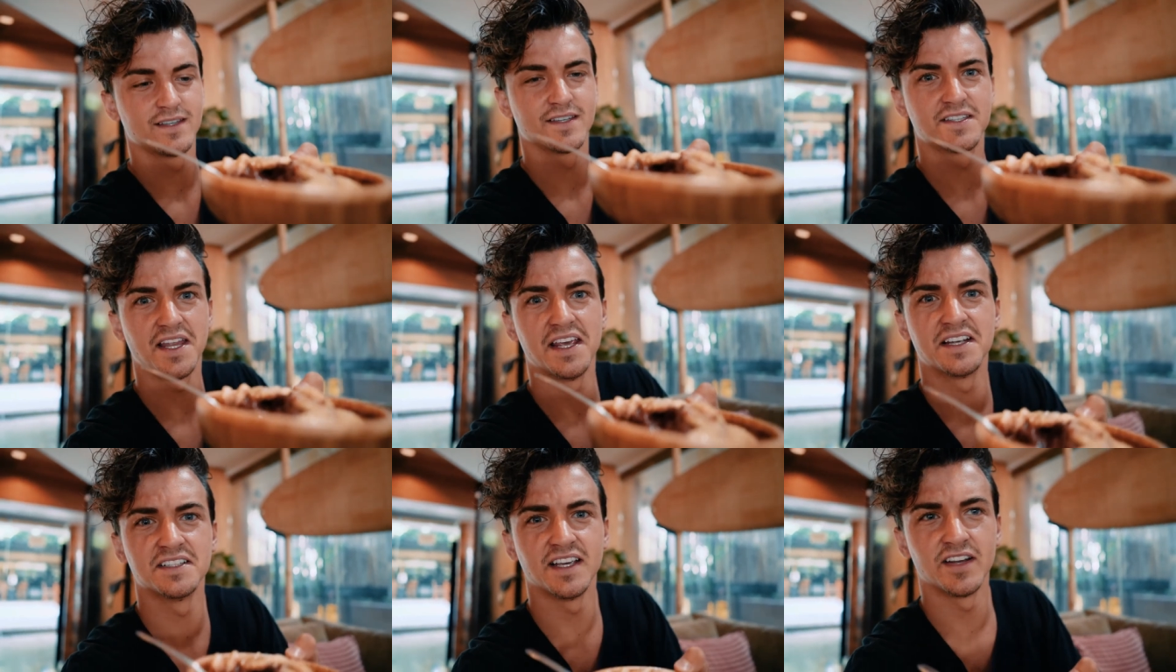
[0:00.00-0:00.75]
to stay
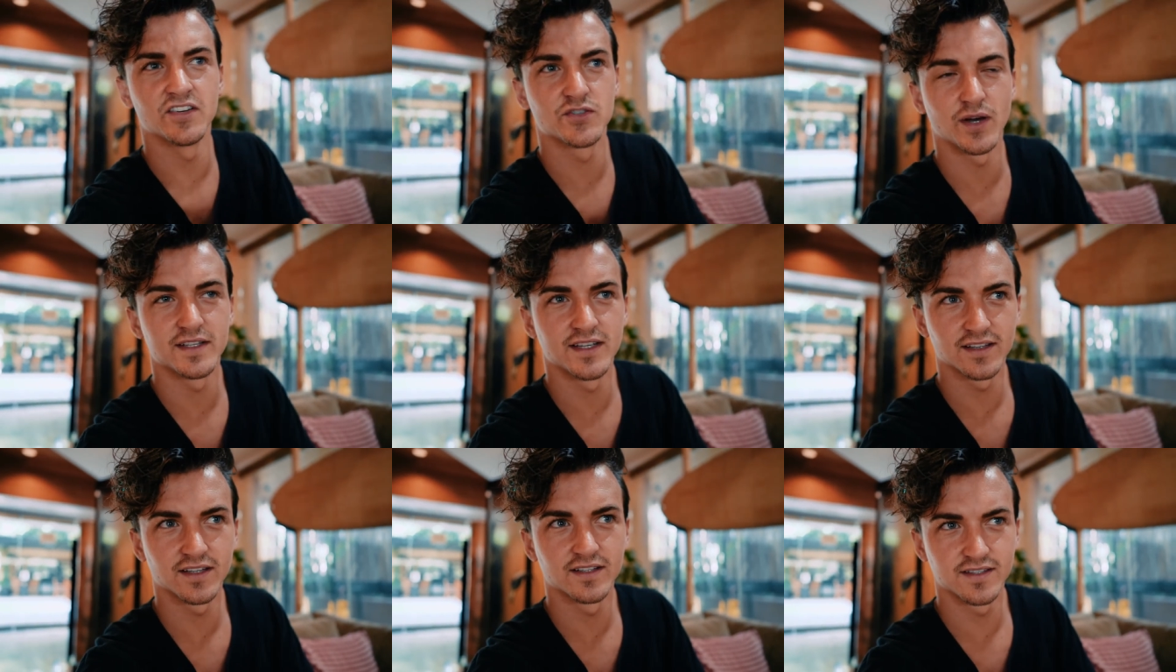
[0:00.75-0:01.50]
container, so I
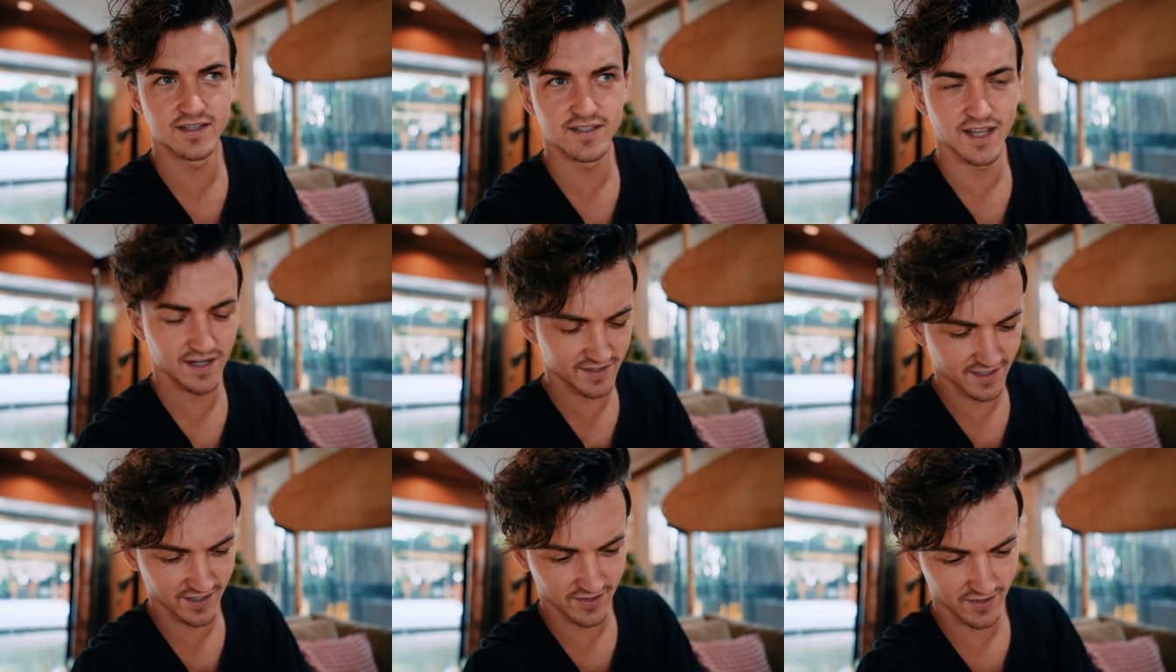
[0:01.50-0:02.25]
took the to stay
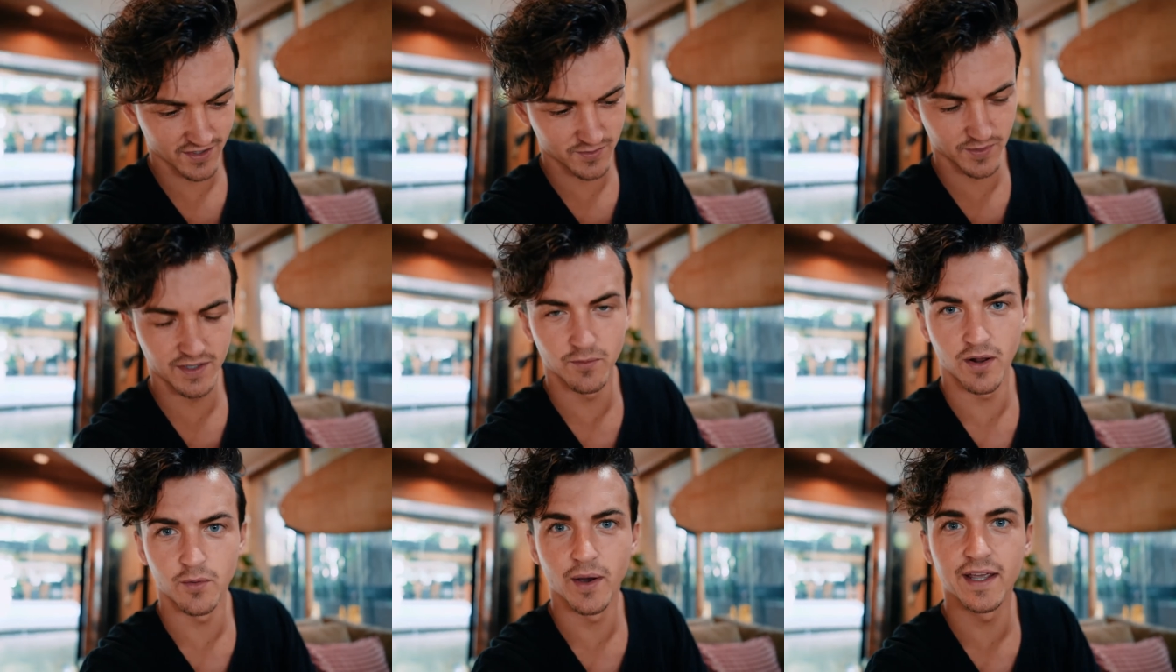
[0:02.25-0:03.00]
container because we didn't
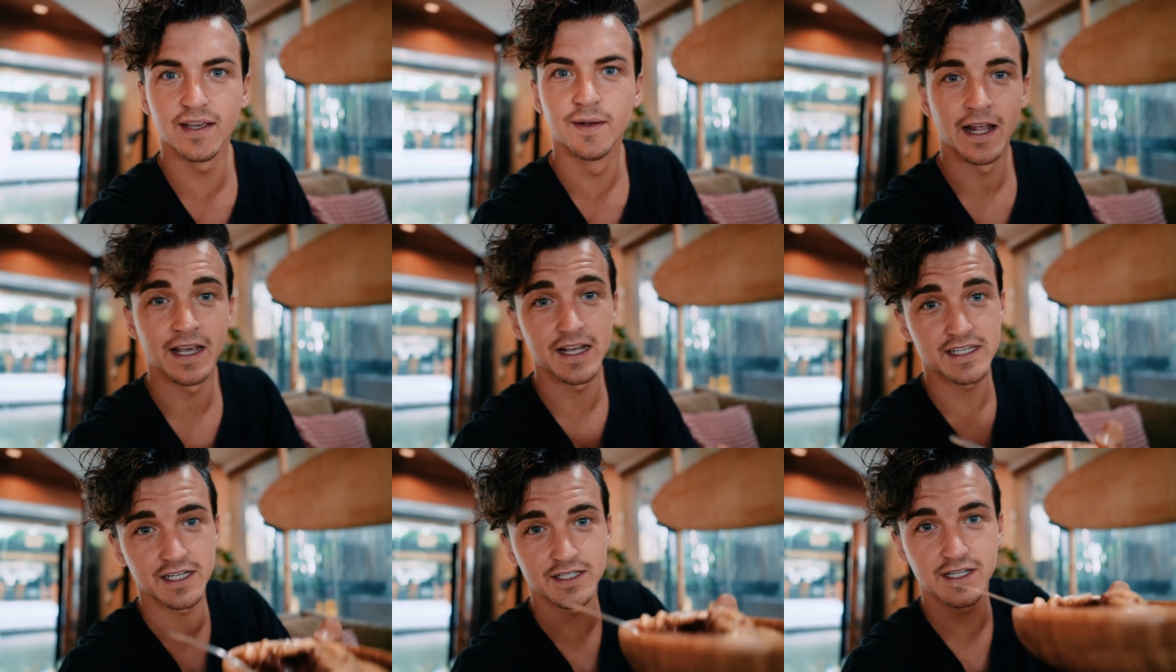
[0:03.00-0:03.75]
wanna wait. And I
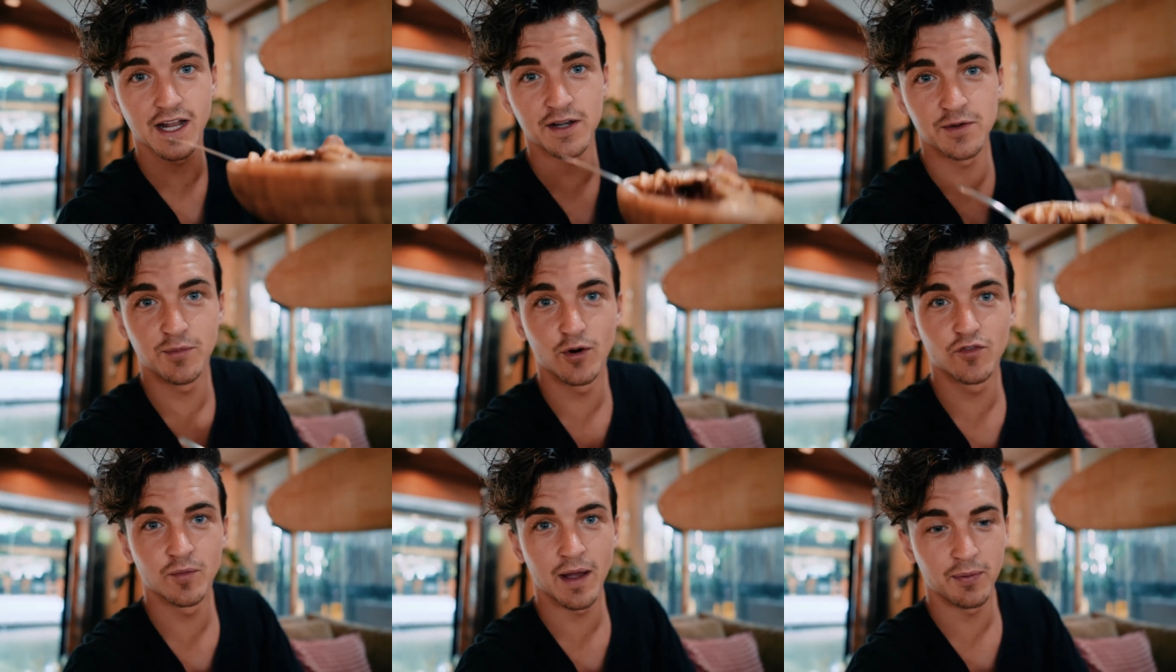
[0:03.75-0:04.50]
guess I just got a new bowl
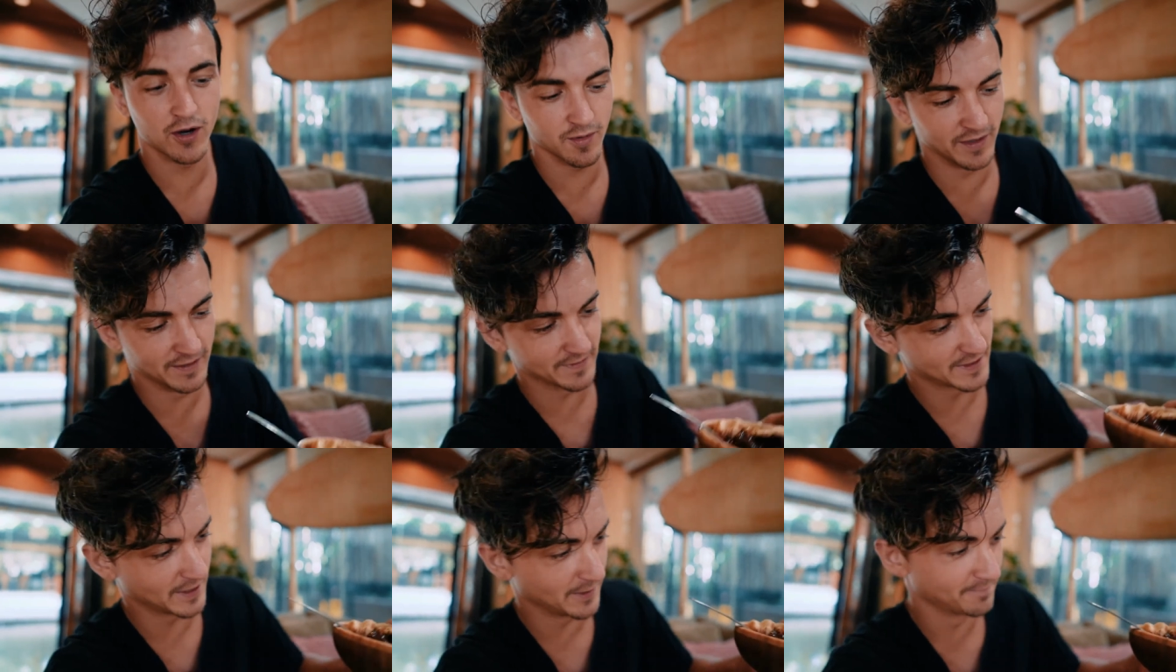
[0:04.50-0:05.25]
for my apartment.
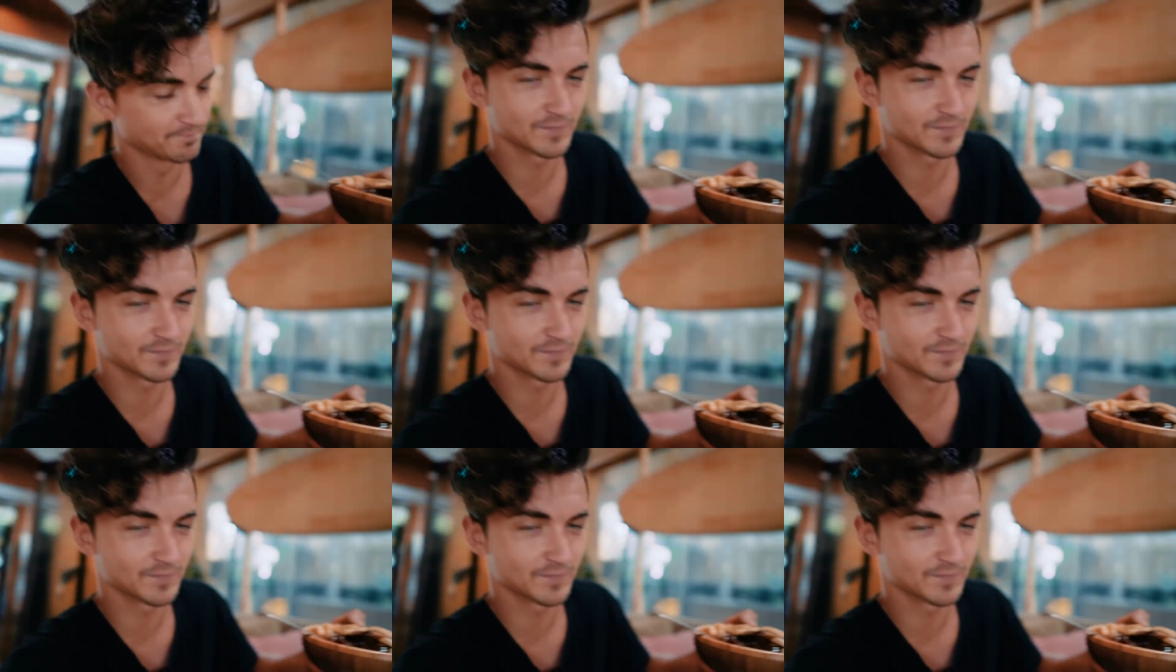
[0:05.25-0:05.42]
So